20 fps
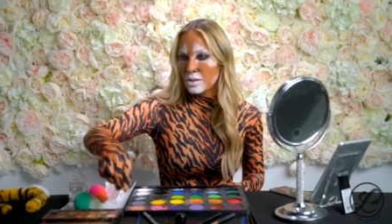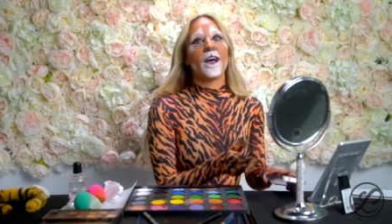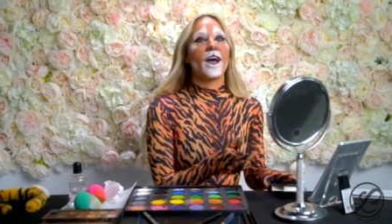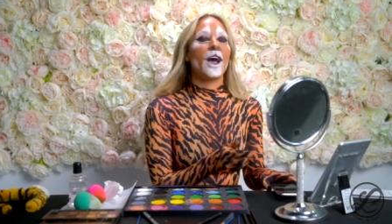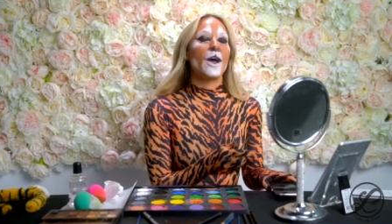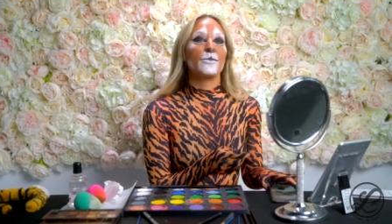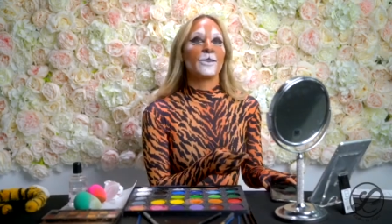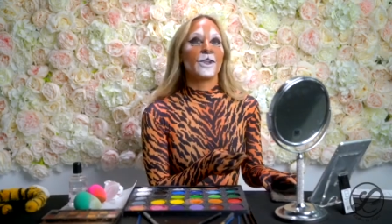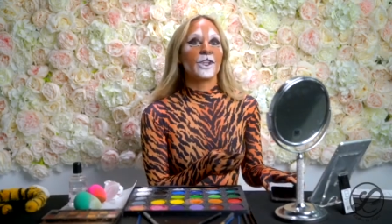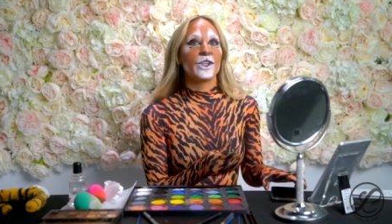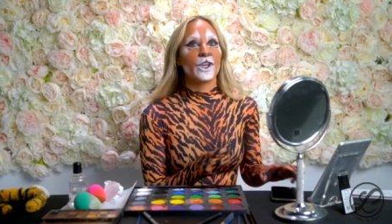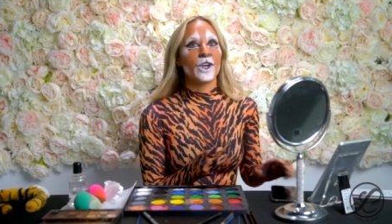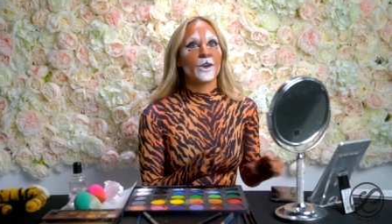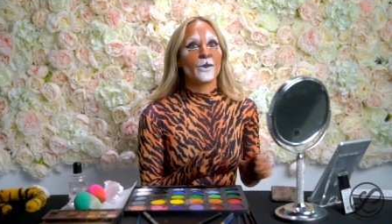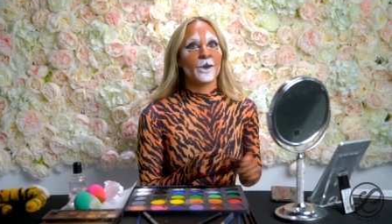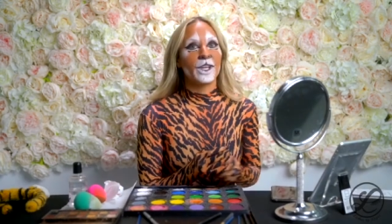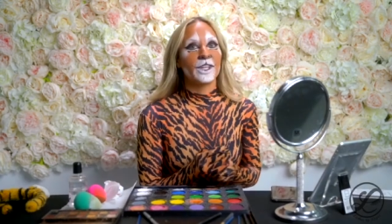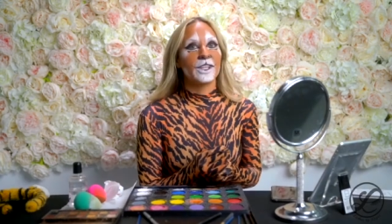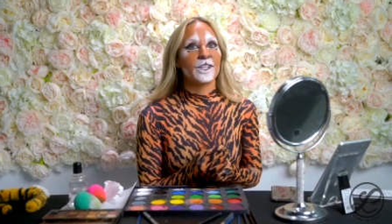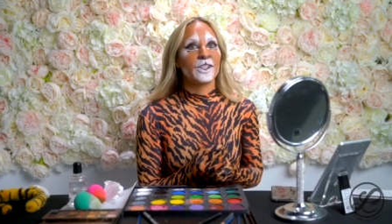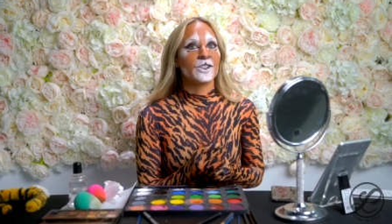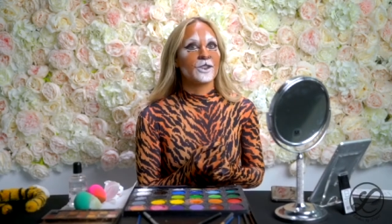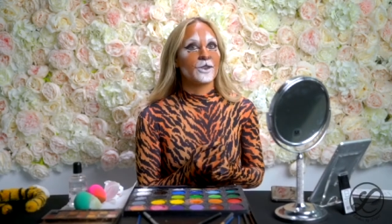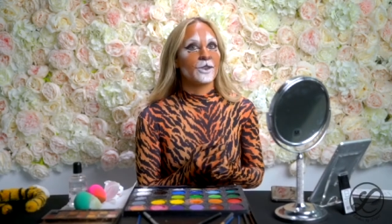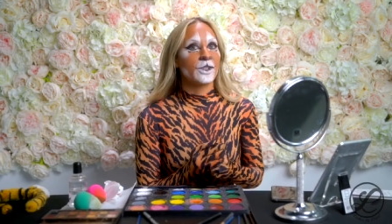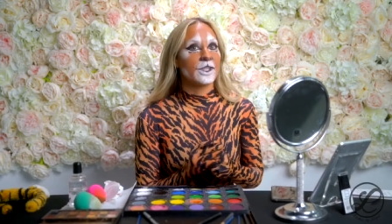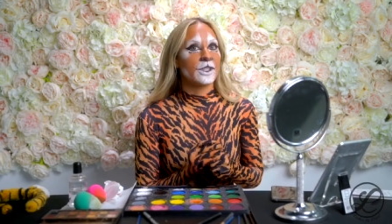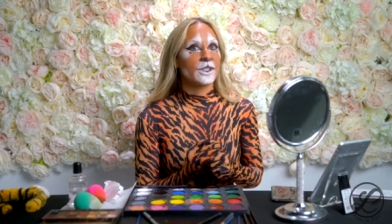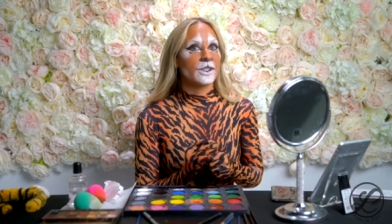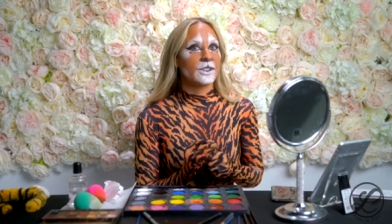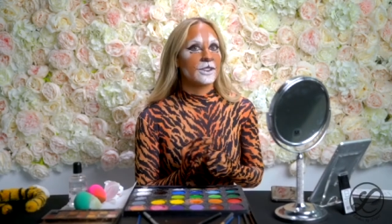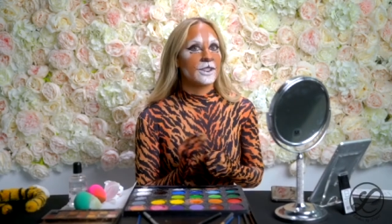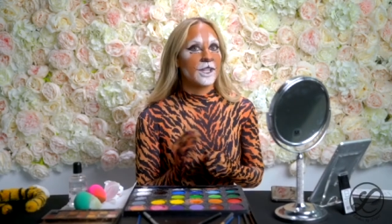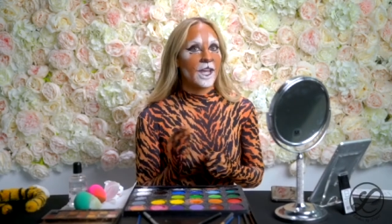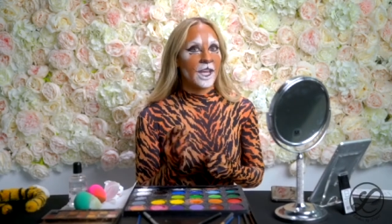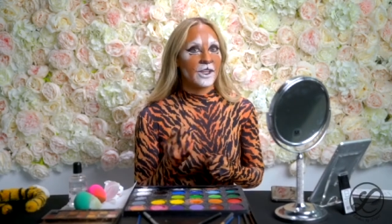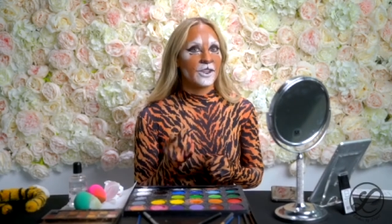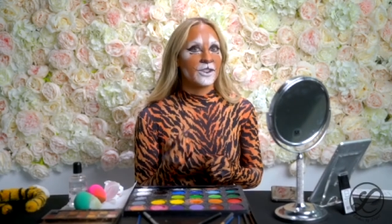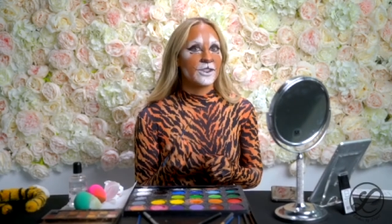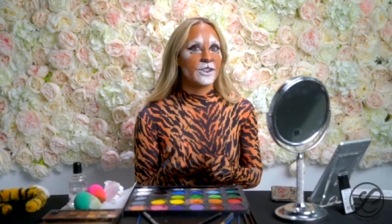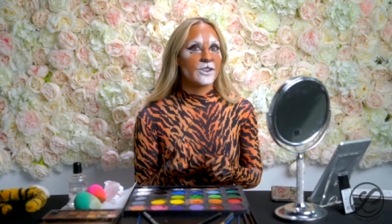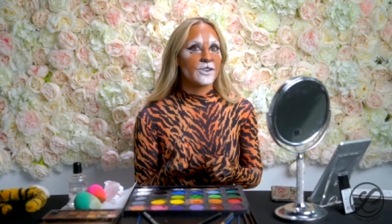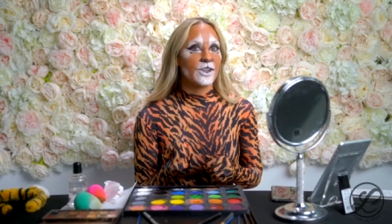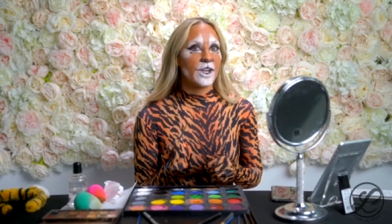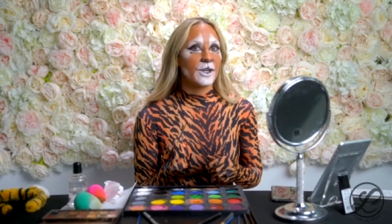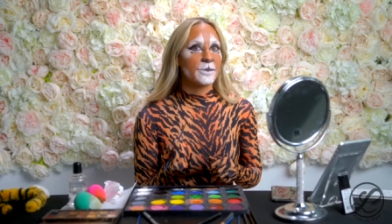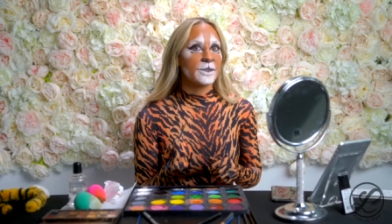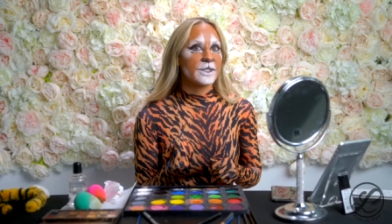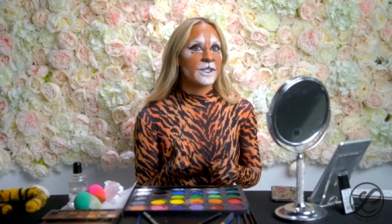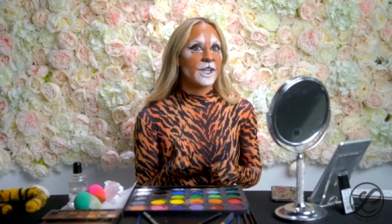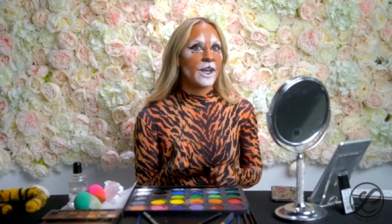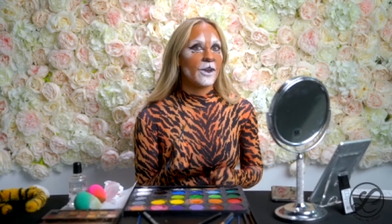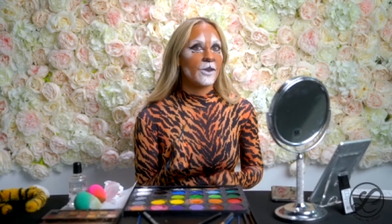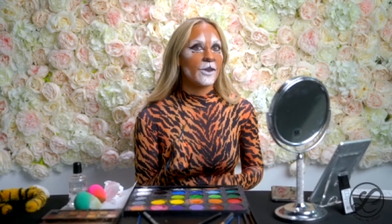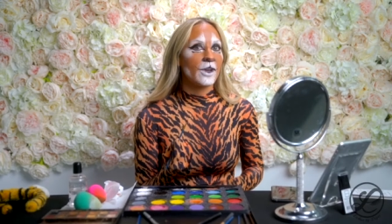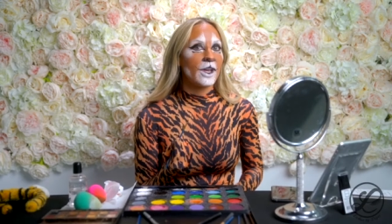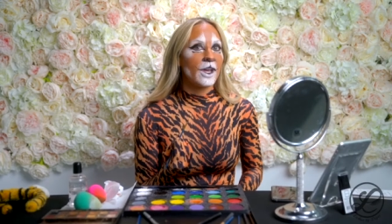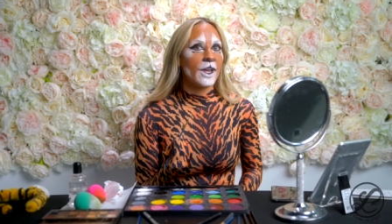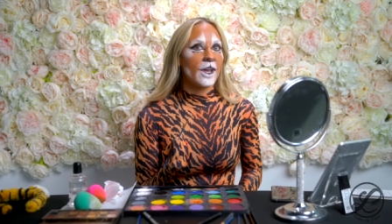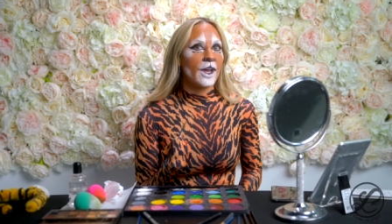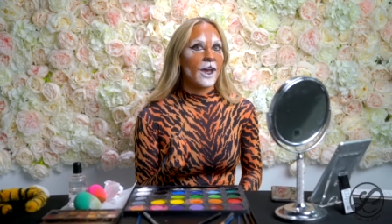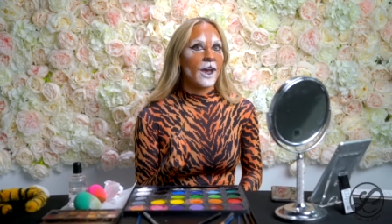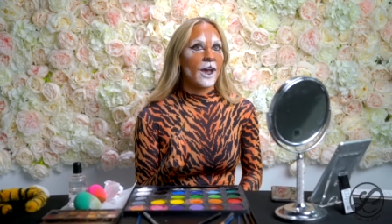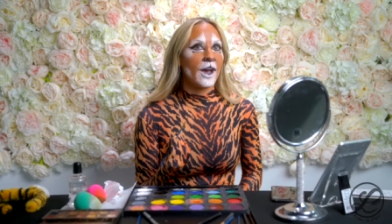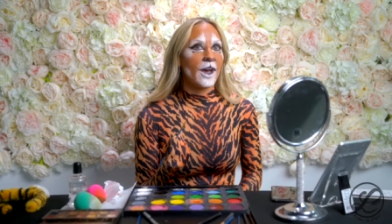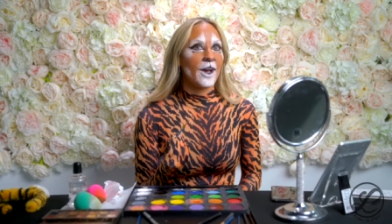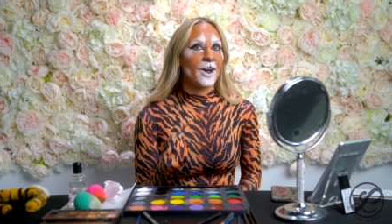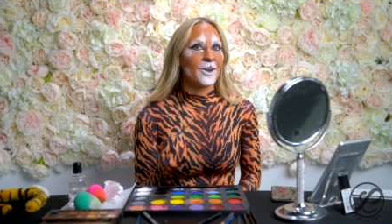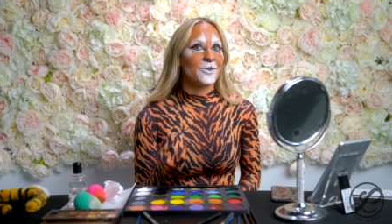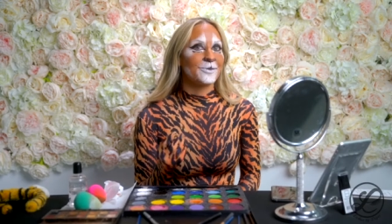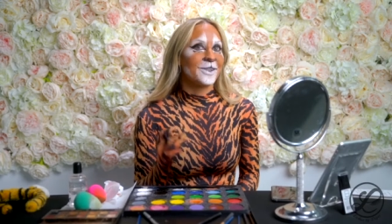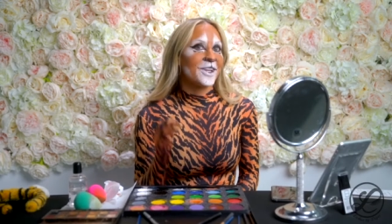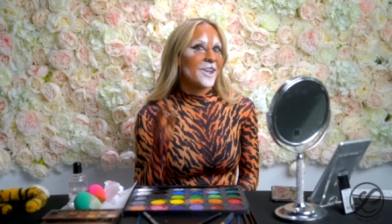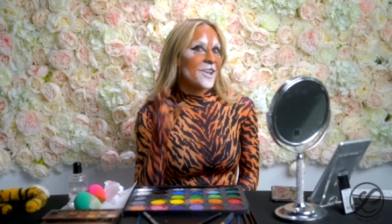I'm gonna go in and do the tiger stripes now. Um,